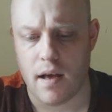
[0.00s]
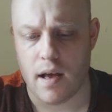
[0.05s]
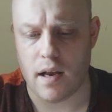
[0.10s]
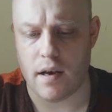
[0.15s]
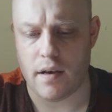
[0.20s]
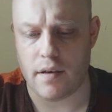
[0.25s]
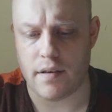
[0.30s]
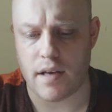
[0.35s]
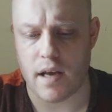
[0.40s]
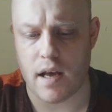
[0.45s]

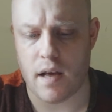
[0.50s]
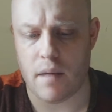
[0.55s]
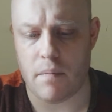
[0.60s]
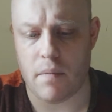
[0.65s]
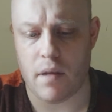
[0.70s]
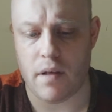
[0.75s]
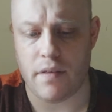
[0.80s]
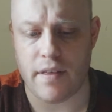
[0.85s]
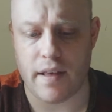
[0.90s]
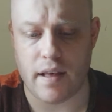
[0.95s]
And
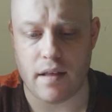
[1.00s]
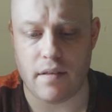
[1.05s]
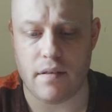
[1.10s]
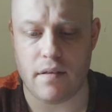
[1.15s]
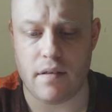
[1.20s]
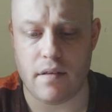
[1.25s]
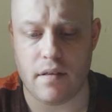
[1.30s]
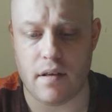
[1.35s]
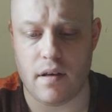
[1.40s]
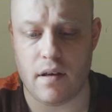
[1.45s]
I
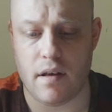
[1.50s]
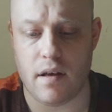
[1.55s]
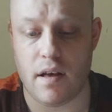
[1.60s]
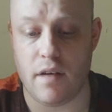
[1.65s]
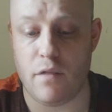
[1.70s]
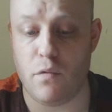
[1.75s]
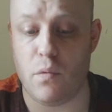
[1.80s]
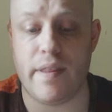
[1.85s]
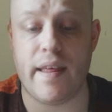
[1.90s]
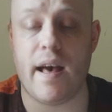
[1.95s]
think
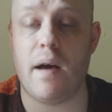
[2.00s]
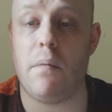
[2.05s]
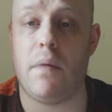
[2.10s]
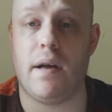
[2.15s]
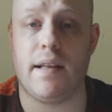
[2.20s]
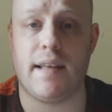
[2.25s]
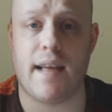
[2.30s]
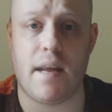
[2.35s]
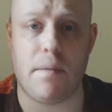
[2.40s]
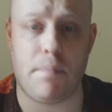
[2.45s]
without
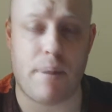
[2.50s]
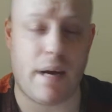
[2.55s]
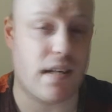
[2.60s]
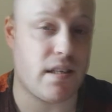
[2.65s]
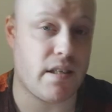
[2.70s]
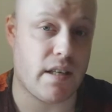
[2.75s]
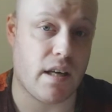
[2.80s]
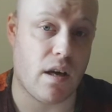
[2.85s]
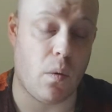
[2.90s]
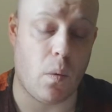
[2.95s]
my dad
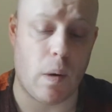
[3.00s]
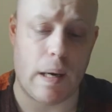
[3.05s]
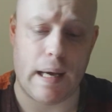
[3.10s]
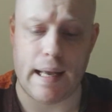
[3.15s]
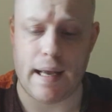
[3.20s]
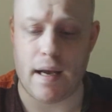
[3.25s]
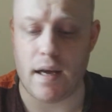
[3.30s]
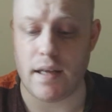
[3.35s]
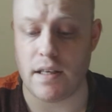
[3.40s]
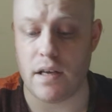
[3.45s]
passing
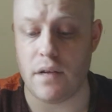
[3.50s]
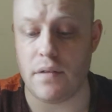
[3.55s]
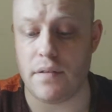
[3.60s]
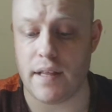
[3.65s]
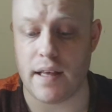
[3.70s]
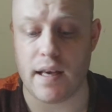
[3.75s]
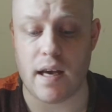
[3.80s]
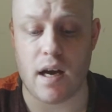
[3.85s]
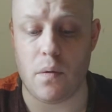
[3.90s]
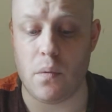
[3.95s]
away, I don't
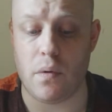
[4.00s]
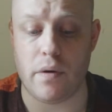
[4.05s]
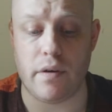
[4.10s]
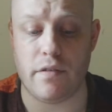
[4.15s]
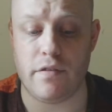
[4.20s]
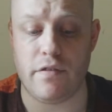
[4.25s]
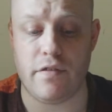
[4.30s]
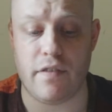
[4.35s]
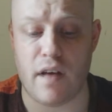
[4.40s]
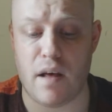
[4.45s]
think I would
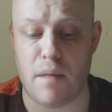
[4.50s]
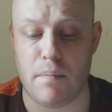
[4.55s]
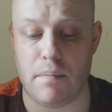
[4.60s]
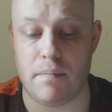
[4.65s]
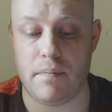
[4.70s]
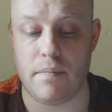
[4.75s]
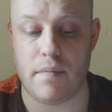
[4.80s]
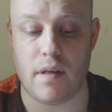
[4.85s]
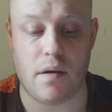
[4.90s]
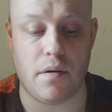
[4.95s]

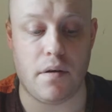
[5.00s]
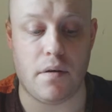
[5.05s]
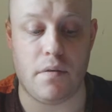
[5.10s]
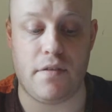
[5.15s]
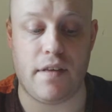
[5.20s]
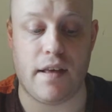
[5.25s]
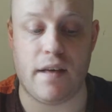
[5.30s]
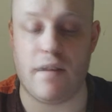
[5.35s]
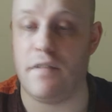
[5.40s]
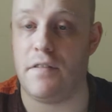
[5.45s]

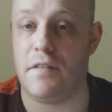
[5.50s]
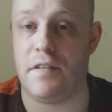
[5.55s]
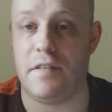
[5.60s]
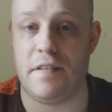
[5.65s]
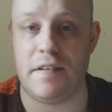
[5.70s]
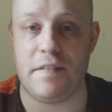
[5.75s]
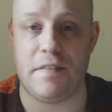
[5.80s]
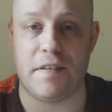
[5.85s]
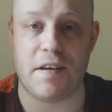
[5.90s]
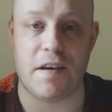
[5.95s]

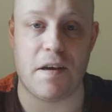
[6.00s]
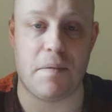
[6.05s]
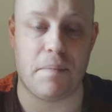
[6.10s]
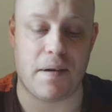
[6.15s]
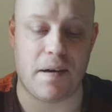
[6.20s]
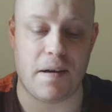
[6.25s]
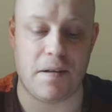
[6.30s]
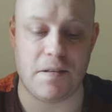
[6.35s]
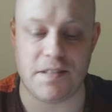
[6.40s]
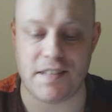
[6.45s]
have even
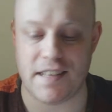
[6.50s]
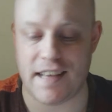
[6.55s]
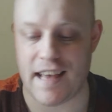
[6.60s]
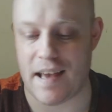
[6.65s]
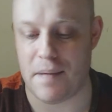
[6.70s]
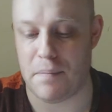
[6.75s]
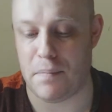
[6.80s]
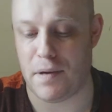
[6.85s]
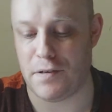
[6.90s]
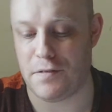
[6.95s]
come close to
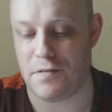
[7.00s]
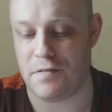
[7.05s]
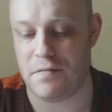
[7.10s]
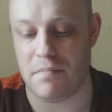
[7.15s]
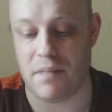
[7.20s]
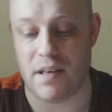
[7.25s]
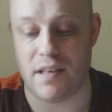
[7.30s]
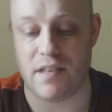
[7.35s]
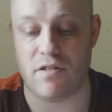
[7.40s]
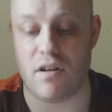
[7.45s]
getting
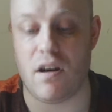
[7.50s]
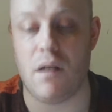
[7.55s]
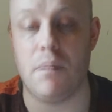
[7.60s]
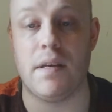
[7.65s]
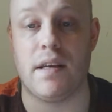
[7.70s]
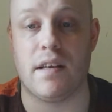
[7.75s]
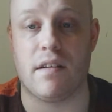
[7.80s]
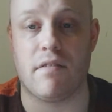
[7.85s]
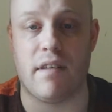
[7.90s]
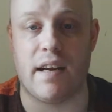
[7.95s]
my
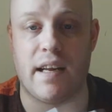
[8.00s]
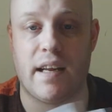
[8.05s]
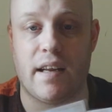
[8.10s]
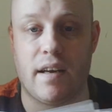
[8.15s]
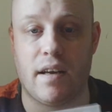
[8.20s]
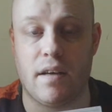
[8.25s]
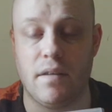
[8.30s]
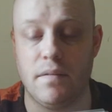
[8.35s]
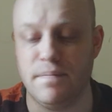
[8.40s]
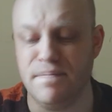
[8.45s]
drama degree,
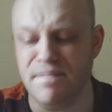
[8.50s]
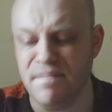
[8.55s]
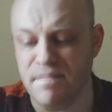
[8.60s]
you know.